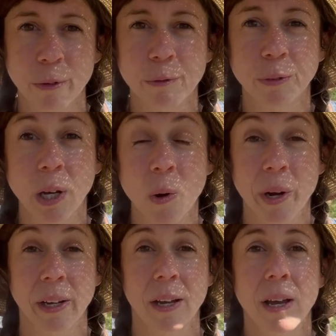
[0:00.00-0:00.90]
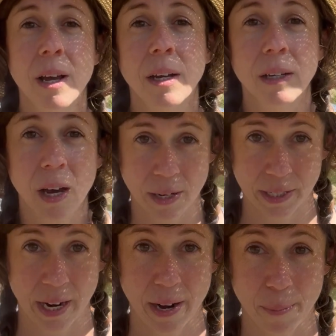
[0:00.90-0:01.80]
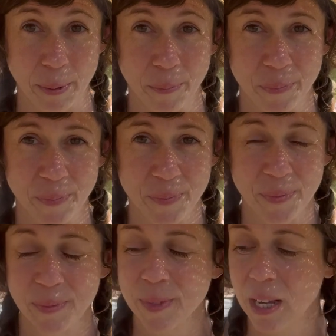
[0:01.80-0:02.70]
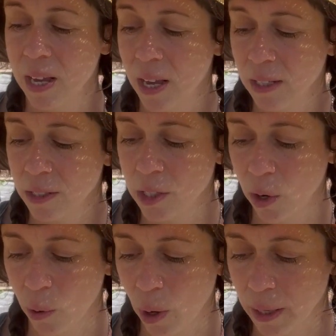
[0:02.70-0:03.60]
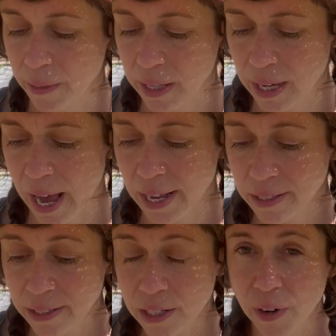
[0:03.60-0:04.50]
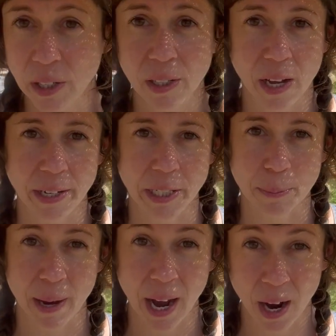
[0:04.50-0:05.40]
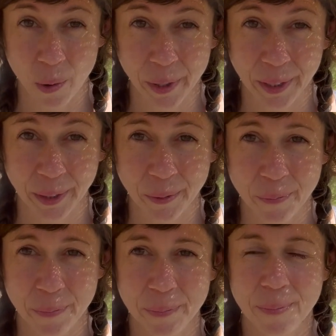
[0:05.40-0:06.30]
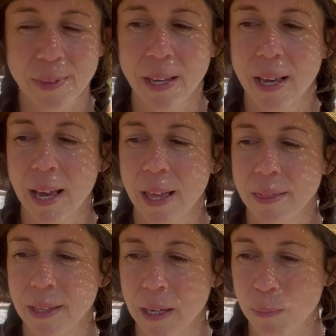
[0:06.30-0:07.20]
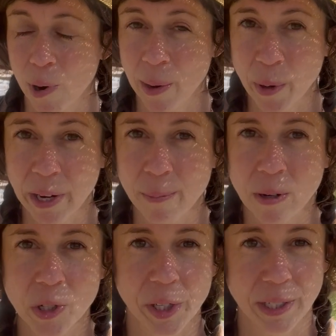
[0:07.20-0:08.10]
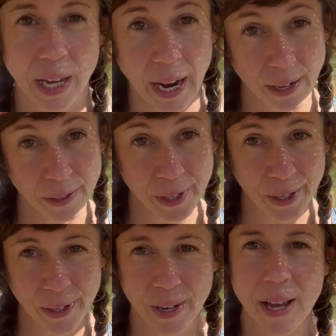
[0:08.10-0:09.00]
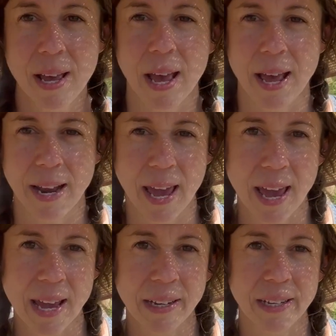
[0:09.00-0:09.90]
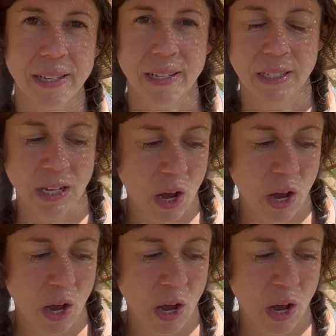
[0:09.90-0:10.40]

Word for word: flowing gut type. So, the essence of our gut is power, the primary emotion is anger, and 8 is